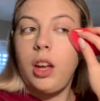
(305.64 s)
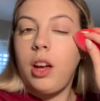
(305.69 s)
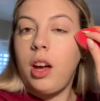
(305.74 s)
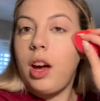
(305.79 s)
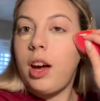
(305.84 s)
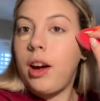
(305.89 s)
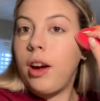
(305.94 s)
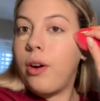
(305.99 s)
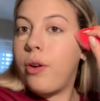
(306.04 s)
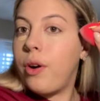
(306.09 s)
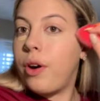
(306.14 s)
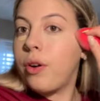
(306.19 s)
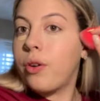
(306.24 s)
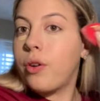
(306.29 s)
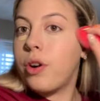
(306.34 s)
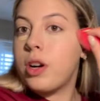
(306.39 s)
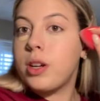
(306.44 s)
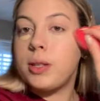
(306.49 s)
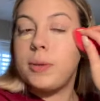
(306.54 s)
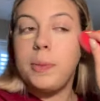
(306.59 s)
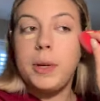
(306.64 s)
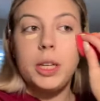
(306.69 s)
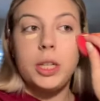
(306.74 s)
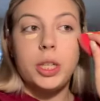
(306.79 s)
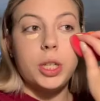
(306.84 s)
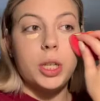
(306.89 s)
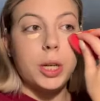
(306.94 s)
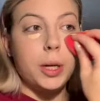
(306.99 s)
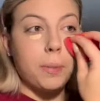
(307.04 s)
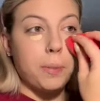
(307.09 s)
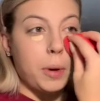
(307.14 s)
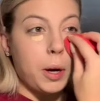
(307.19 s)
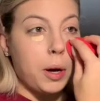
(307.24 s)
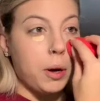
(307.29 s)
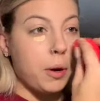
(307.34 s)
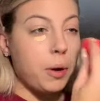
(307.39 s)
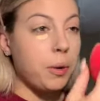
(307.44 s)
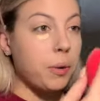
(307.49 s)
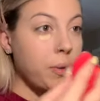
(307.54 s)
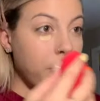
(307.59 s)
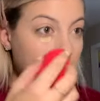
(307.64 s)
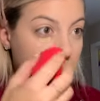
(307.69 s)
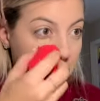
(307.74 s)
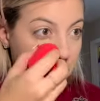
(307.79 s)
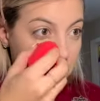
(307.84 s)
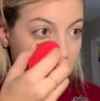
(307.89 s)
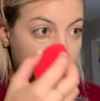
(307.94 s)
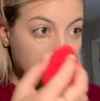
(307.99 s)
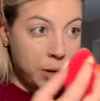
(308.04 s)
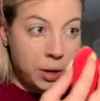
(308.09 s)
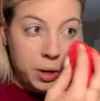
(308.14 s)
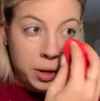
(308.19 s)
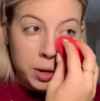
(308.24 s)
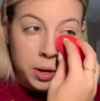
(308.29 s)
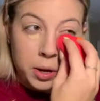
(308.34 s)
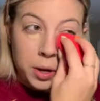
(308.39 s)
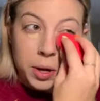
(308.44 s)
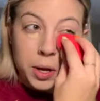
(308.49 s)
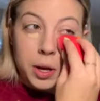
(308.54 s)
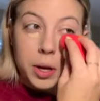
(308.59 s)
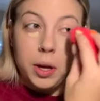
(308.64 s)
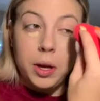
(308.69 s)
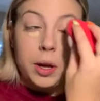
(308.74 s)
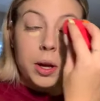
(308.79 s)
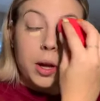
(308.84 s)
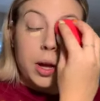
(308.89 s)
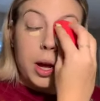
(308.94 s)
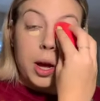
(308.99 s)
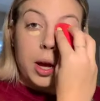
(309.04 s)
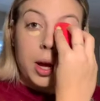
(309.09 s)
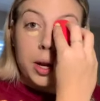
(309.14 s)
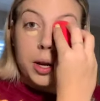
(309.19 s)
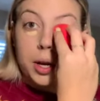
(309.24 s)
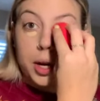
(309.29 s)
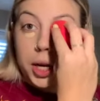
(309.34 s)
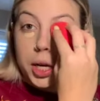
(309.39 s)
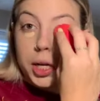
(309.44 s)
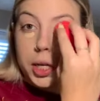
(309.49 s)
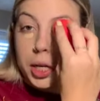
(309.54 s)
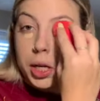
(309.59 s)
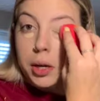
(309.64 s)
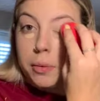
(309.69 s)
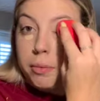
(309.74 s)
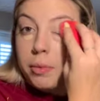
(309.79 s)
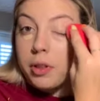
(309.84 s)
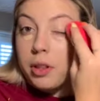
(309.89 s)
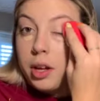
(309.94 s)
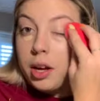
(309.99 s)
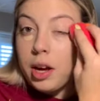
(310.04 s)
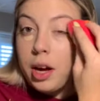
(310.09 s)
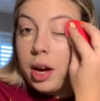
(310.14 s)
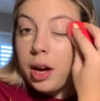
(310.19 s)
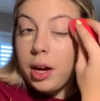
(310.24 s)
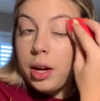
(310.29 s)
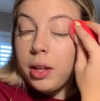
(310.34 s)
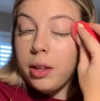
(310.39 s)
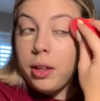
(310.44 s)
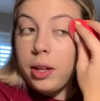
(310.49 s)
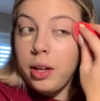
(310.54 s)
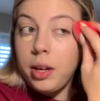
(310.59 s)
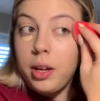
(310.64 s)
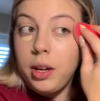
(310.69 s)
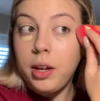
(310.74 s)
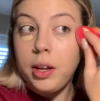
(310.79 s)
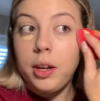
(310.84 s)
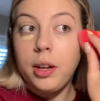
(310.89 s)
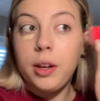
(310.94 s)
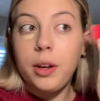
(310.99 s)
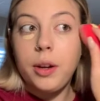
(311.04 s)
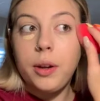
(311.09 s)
out across my cheekbone and on top of the eyelid,